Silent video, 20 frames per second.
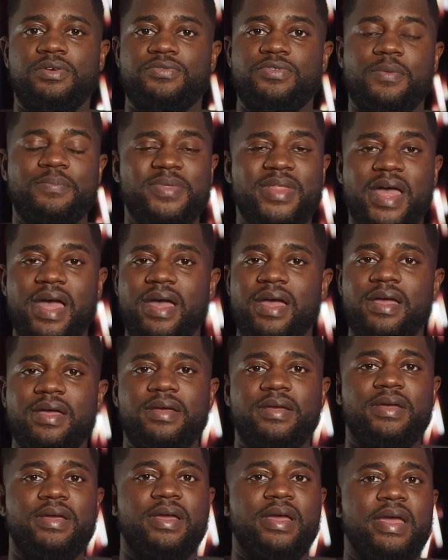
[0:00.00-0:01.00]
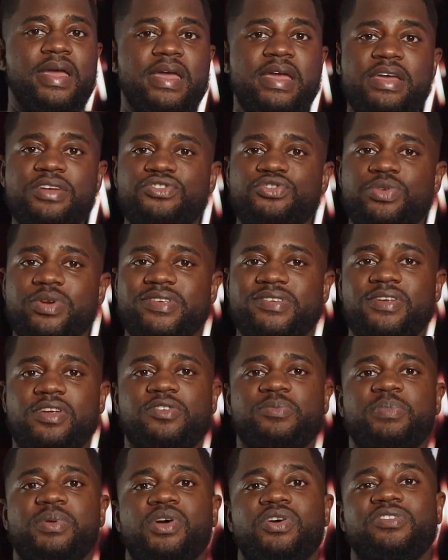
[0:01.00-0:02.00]
From there, each
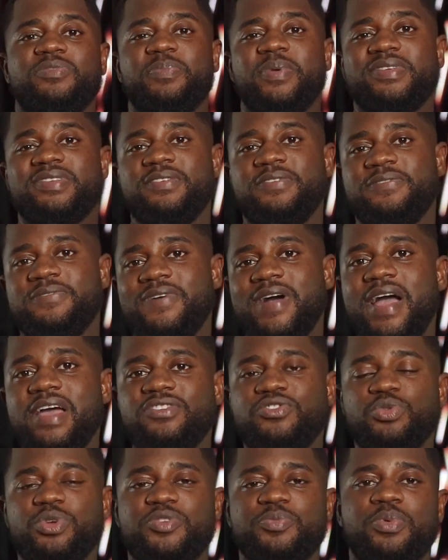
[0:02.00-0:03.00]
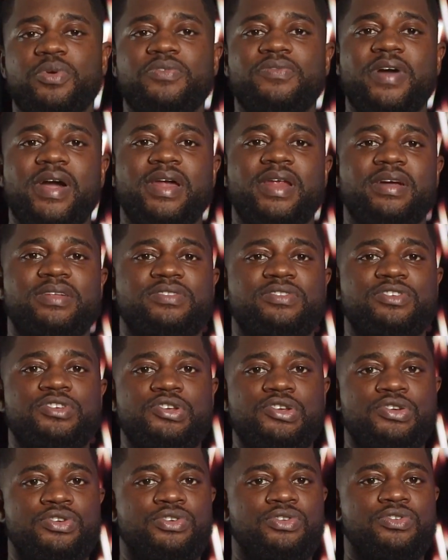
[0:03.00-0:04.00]
resource block specifies which provider to
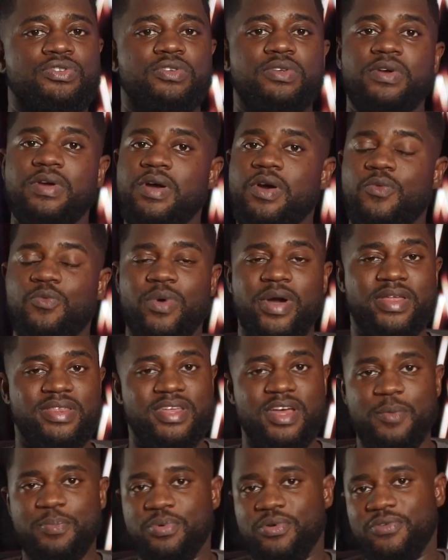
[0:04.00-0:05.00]
use, whether